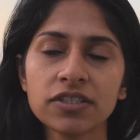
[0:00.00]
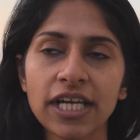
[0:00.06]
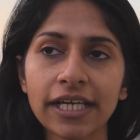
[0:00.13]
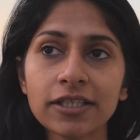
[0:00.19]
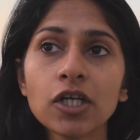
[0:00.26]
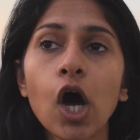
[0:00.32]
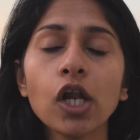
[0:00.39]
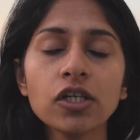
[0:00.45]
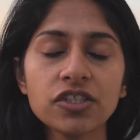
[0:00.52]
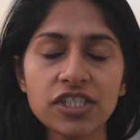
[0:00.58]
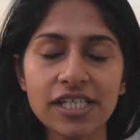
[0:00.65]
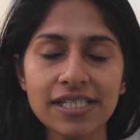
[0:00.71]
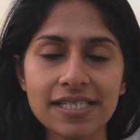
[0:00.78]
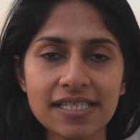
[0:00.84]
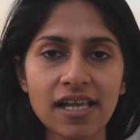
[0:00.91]

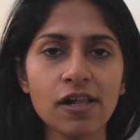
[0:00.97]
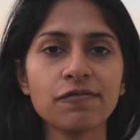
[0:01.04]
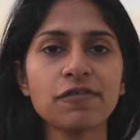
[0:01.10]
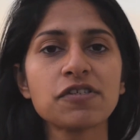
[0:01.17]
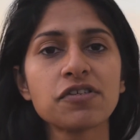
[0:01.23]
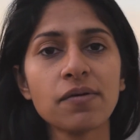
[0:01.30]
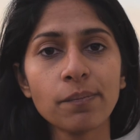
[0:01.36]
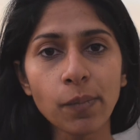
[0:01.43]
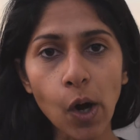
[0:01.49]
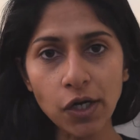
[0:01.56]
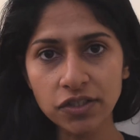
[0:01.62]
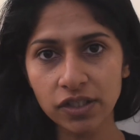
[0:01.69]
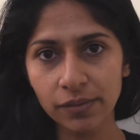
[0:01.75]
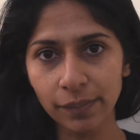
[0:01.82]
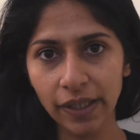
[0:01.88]
technology itself is
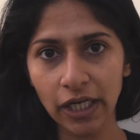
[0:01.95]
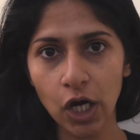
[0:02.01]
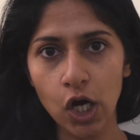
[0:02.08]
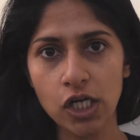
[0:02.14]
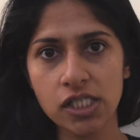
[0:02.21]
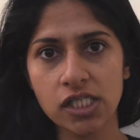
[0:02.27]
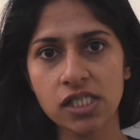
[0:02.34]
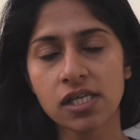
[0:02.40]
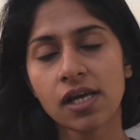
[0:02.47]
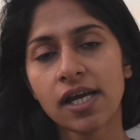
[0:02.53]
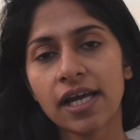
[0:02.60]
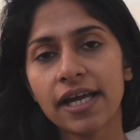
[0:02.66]
important because